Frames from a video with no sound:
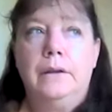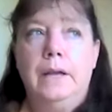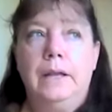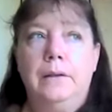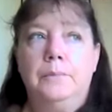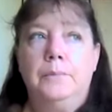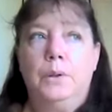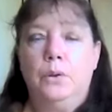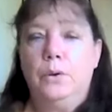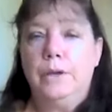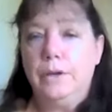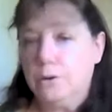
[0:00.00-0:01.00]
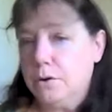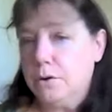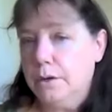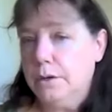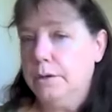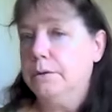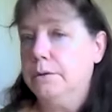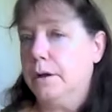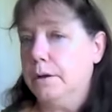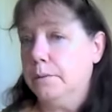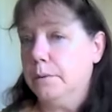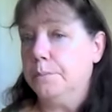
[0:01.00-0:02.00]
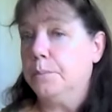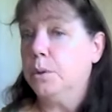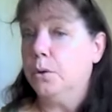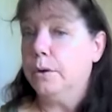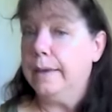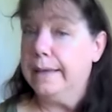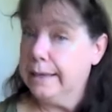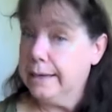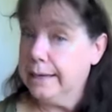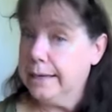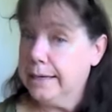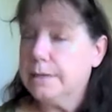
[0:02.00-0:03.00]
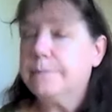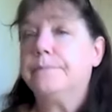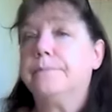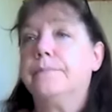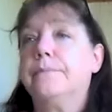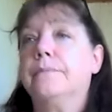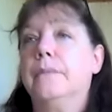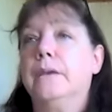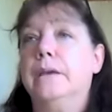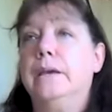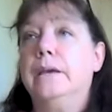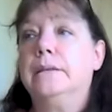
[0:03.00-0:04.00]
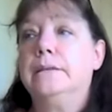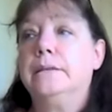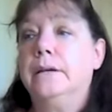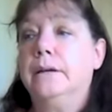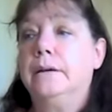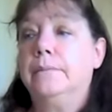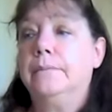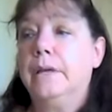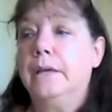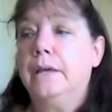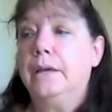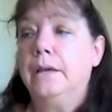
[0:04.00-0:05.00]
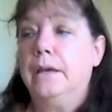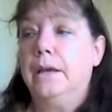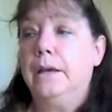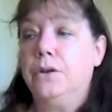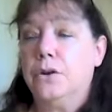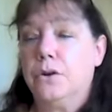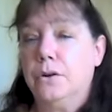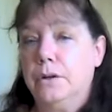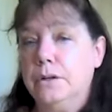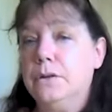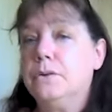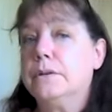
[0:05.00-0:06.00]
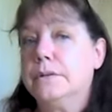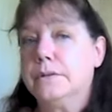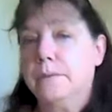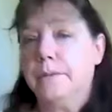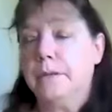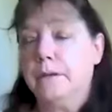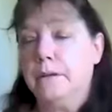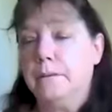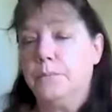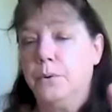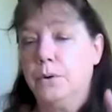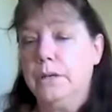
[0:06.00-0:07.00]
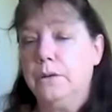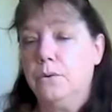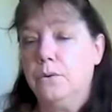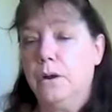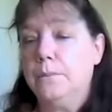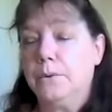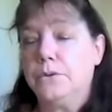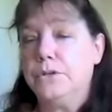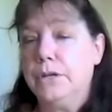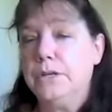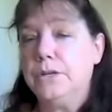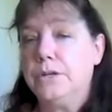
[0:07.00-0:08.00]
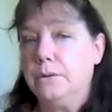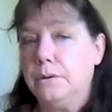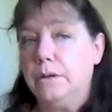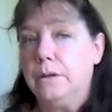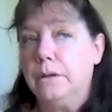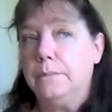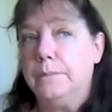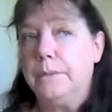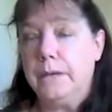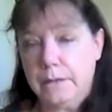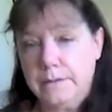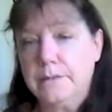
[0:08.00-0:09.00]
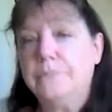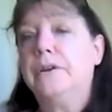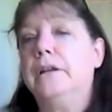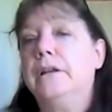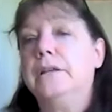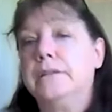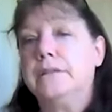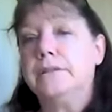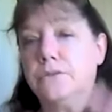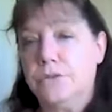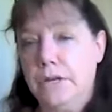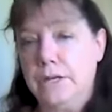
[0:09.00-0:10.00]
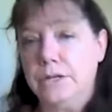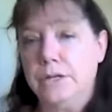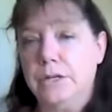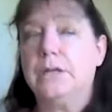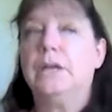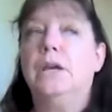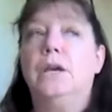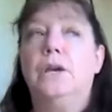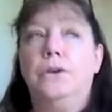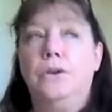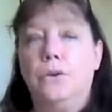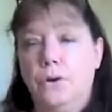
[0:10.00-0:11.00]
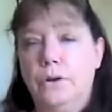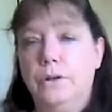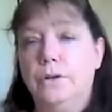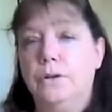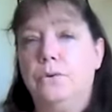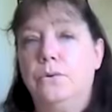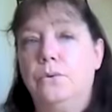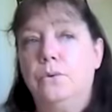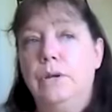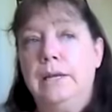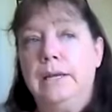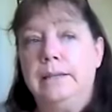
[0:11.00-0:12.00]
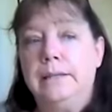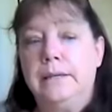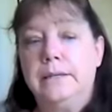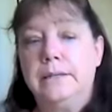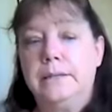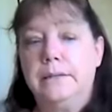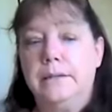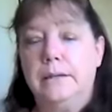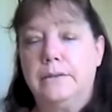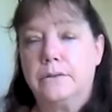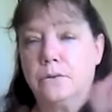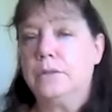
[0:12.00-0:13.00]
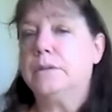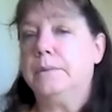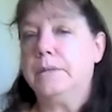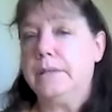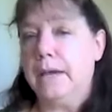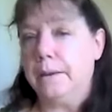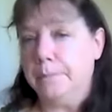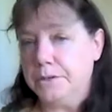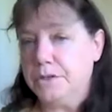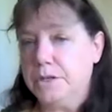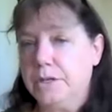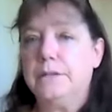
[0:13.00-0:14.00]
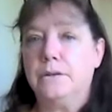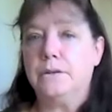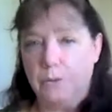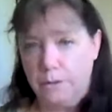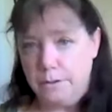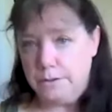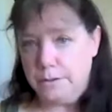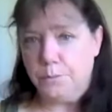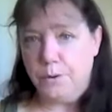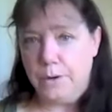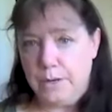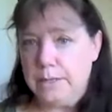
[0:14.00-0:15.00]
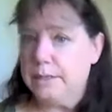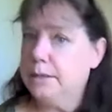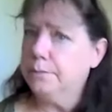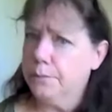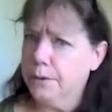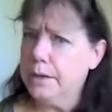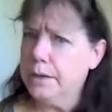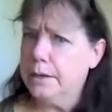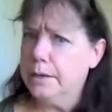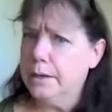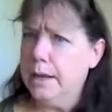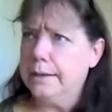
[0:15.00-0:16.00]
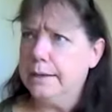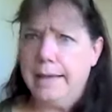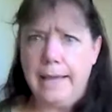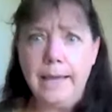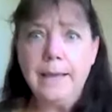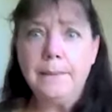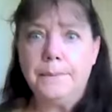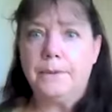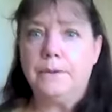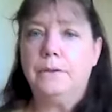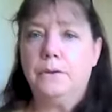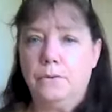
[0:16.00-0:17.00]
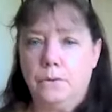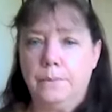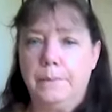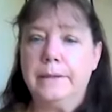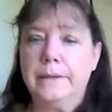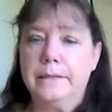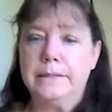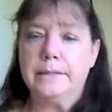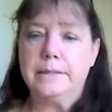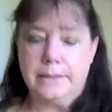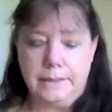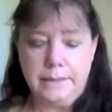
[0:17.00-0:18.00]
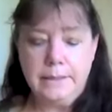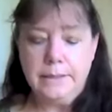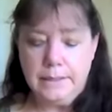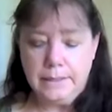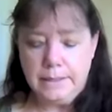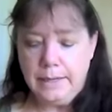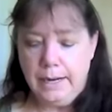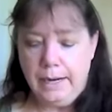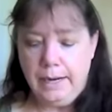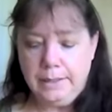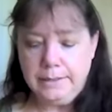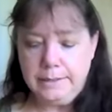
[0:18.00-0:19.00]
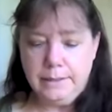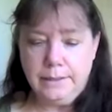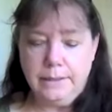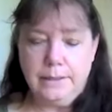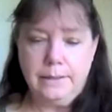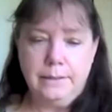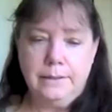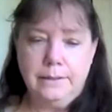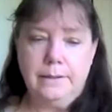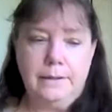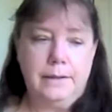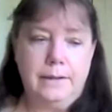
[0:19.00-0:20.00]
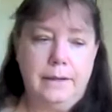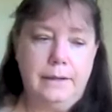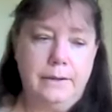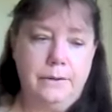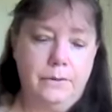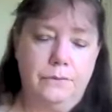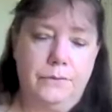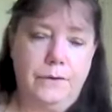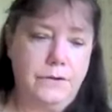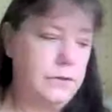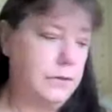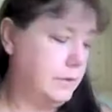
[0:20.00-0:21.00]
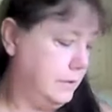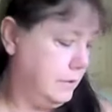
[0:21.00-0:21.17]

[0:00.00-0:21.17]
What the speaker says: an employer, not an employee. And you're going to notice something pretty incredible changing because the finances are changing. You're going to know that it's going to be that much easier to bring in and keep your own abundance. And I don't know if I should